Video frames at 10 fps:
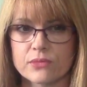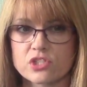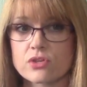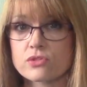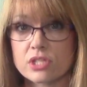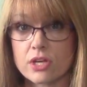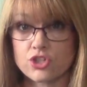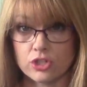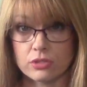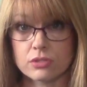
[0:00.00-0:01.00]

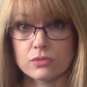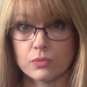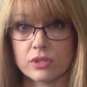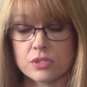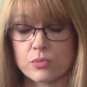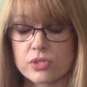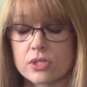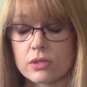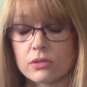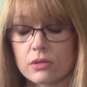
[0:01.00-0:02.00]
associations with this
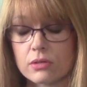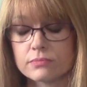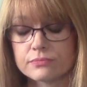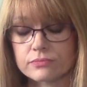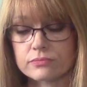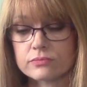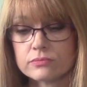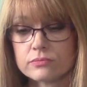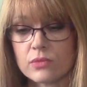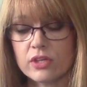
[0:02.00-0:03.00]
particular
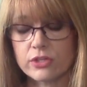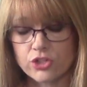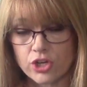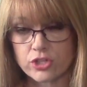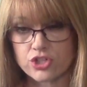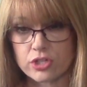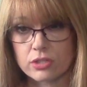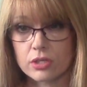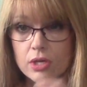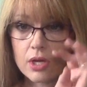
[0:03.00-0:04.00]

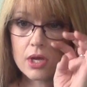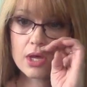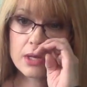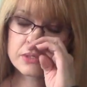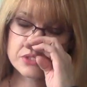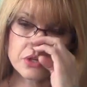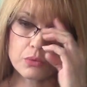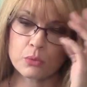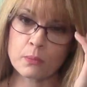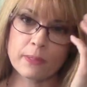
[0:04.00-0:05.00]
conjunction.
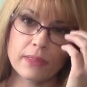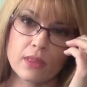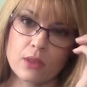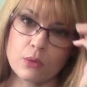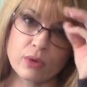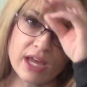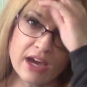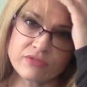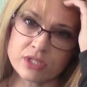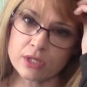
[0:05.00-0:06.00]
So we
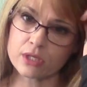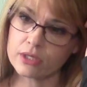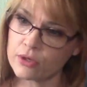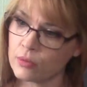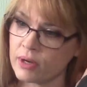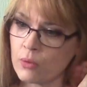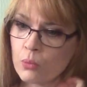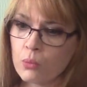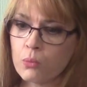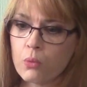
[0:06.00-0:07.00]
have to get clear about
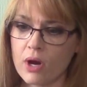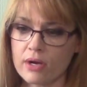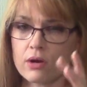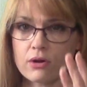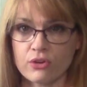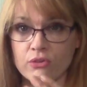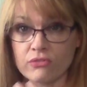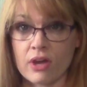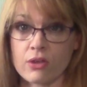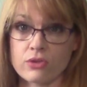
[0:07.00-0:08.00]
what are your
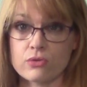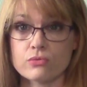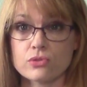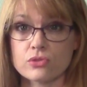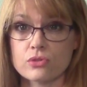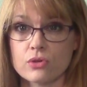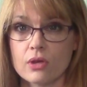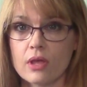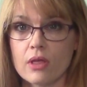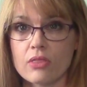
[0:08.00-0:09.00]
values.
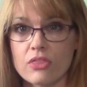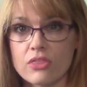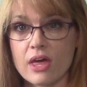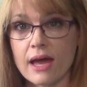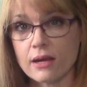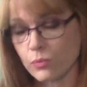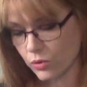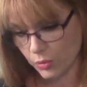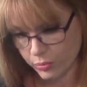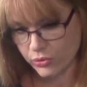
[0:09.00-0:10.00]
That
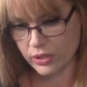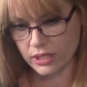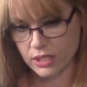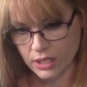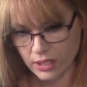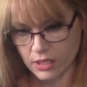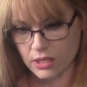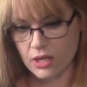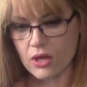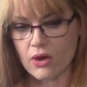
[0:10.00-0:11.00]
will put
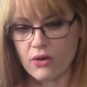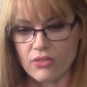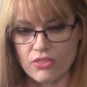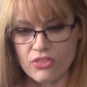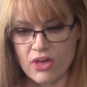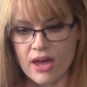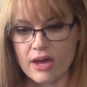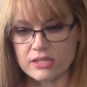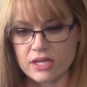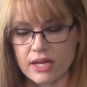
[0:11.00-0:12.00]
in
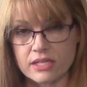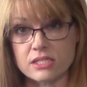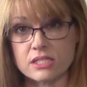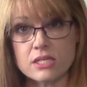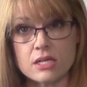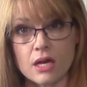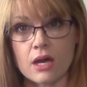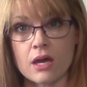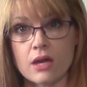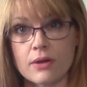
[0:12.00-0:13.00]
that
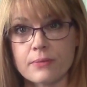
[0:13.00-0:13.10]
idea